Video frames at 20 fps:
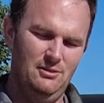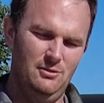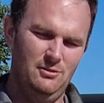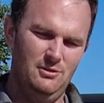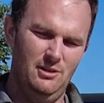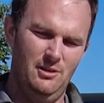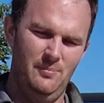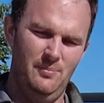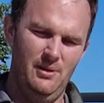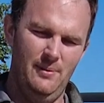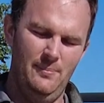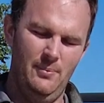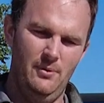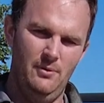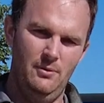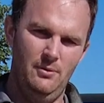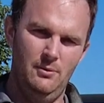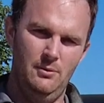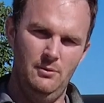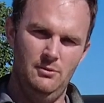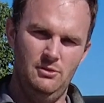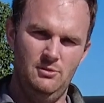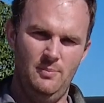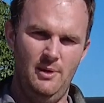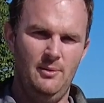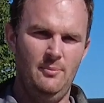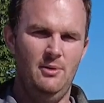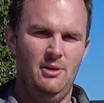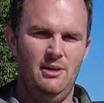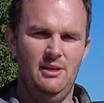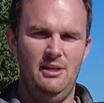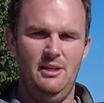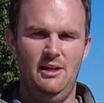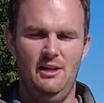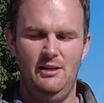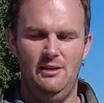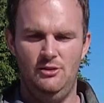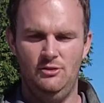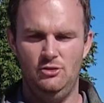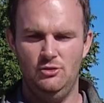so some people who spend money
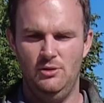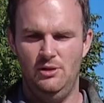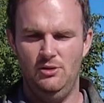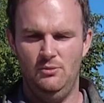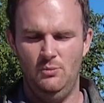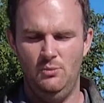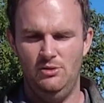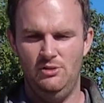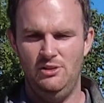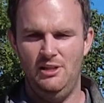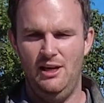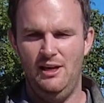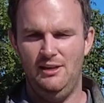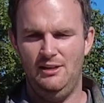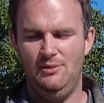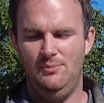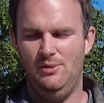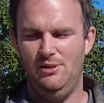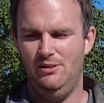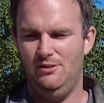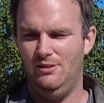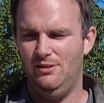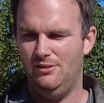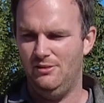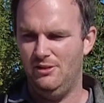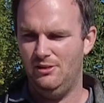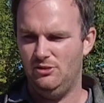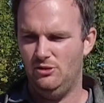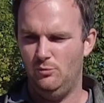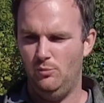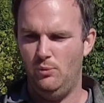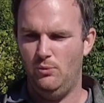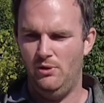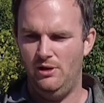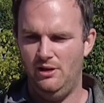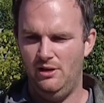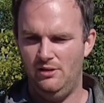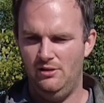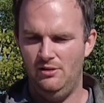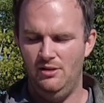on a treated wood deck can be a little
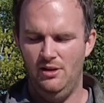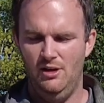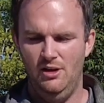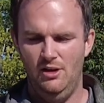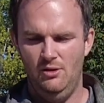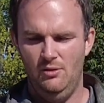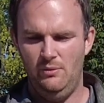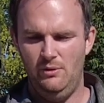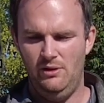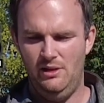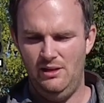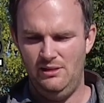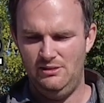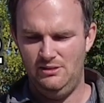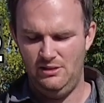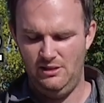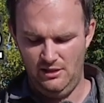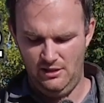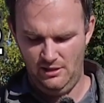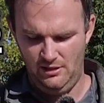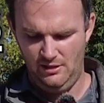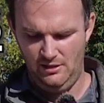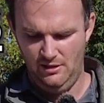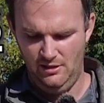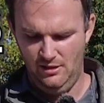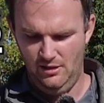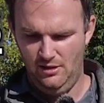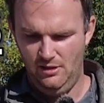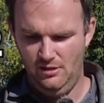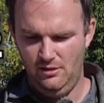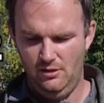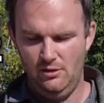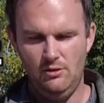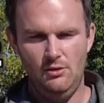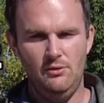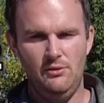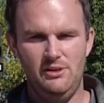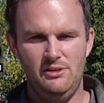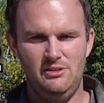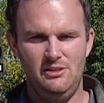disappointed when they see
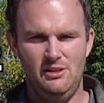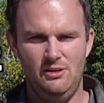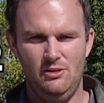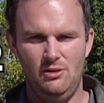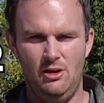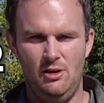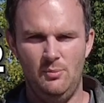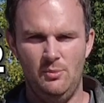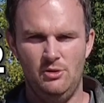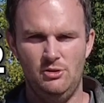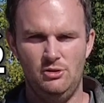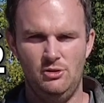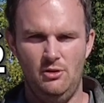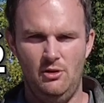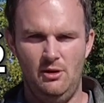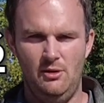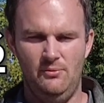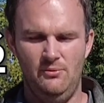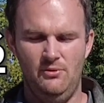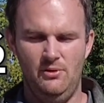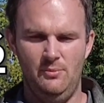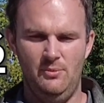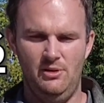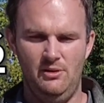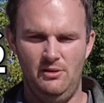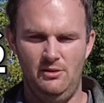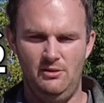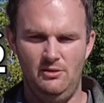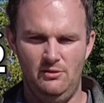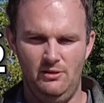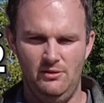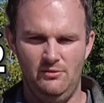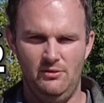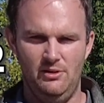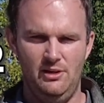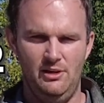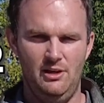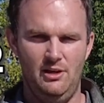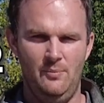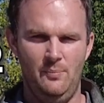the lumber show up from the
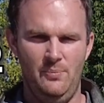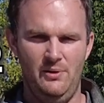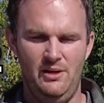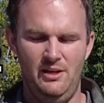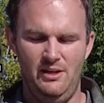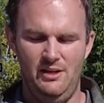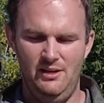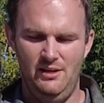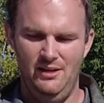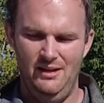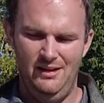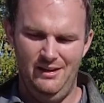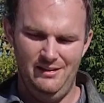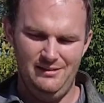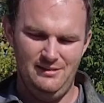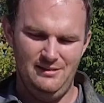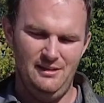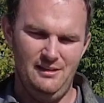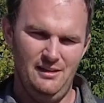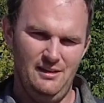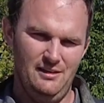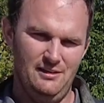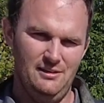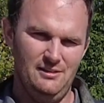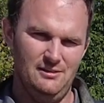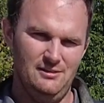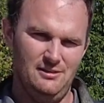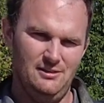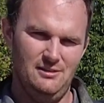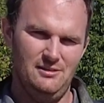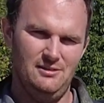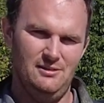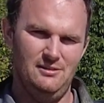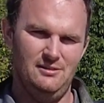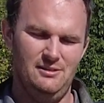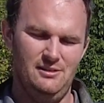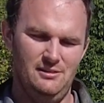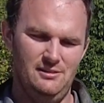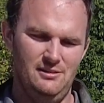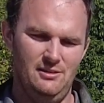delivery company and see the
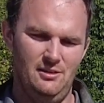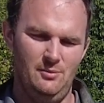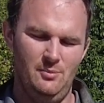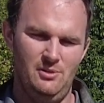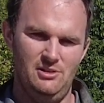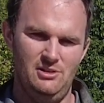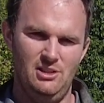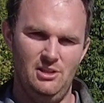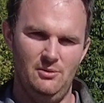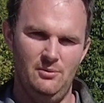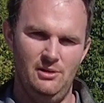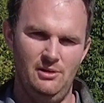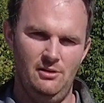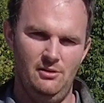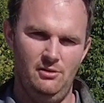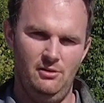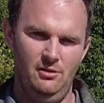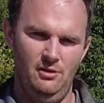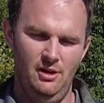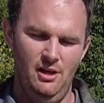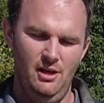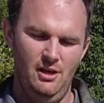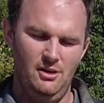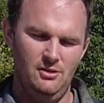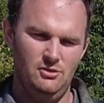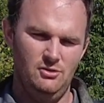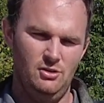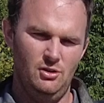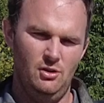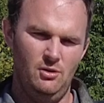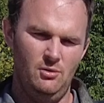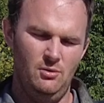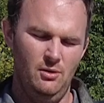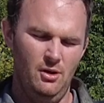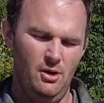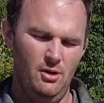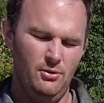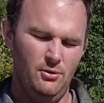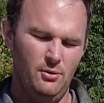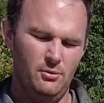inconsistencies in the material. So
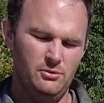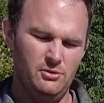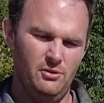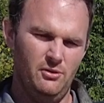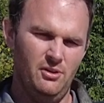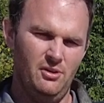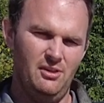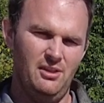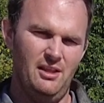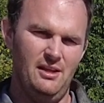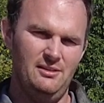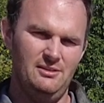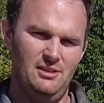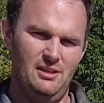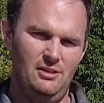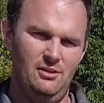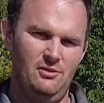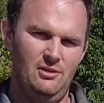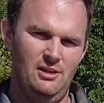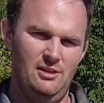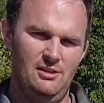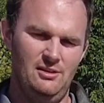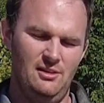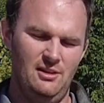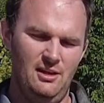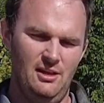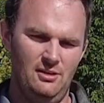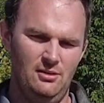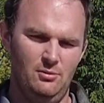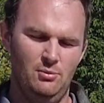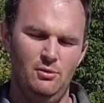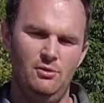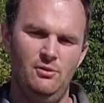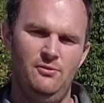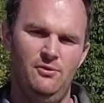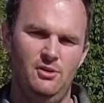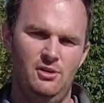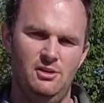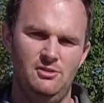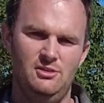those are the things that you need to think through
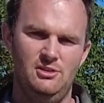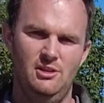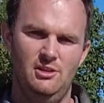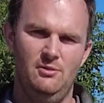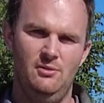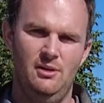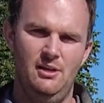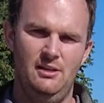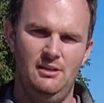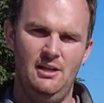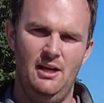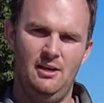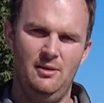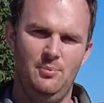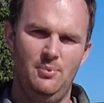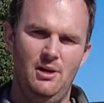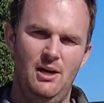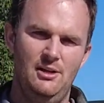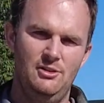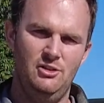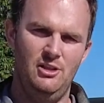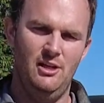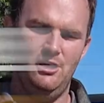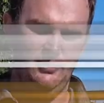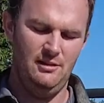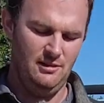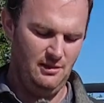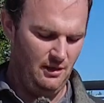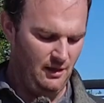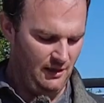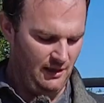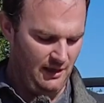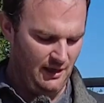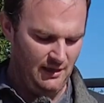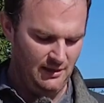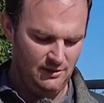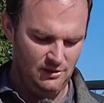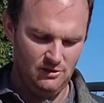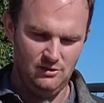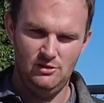if you're considering a deck project.
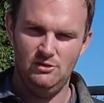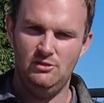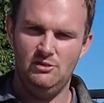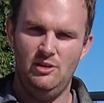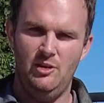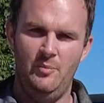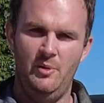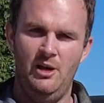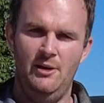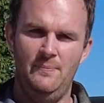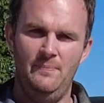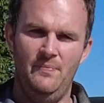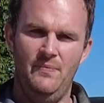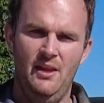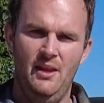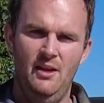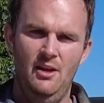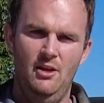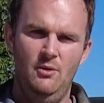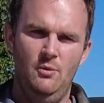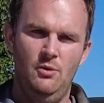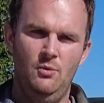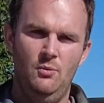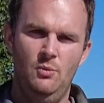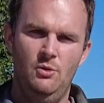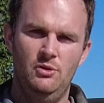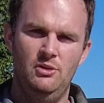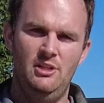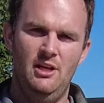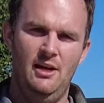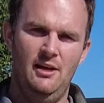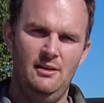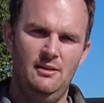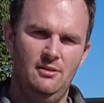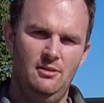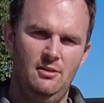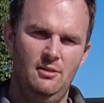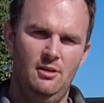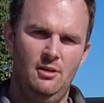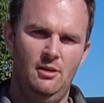Again, just to sum up, with a wood deck,
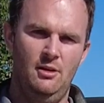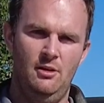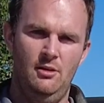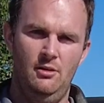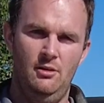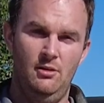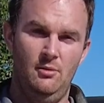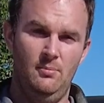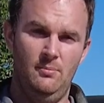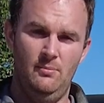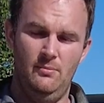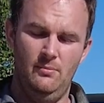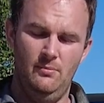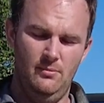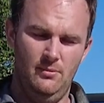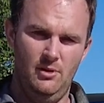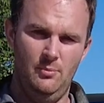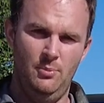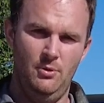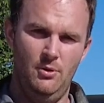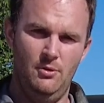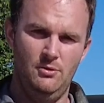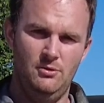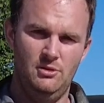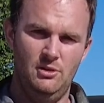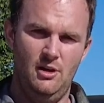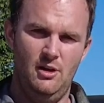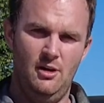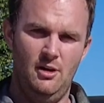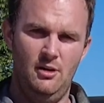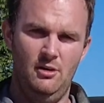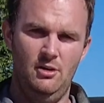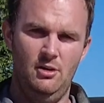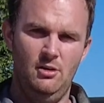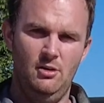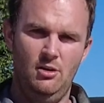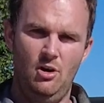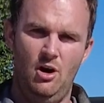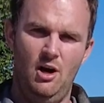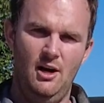the pros are
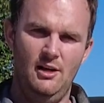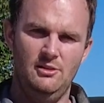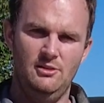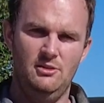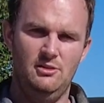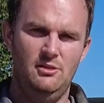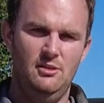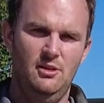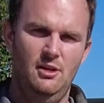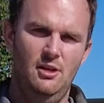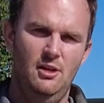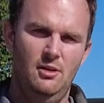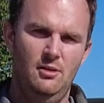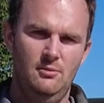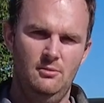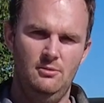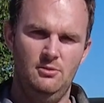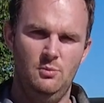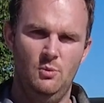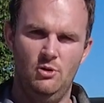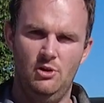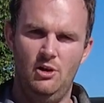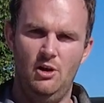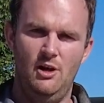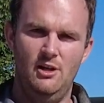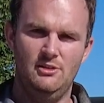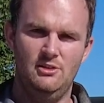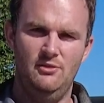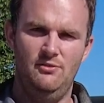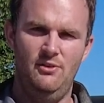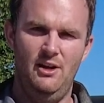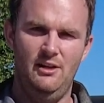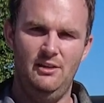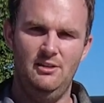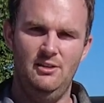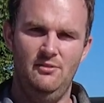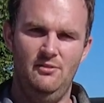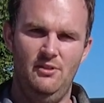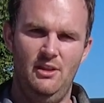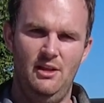cost. It's more cost
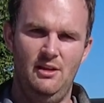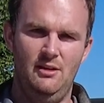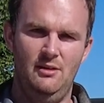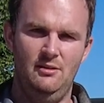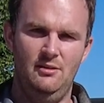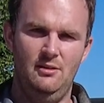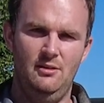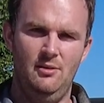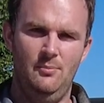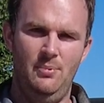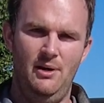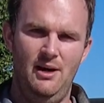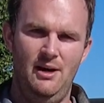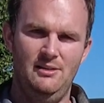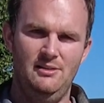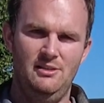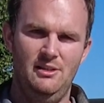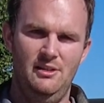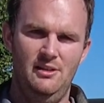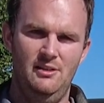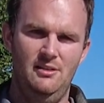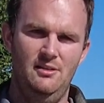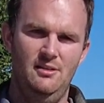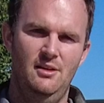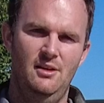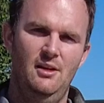effective than composite.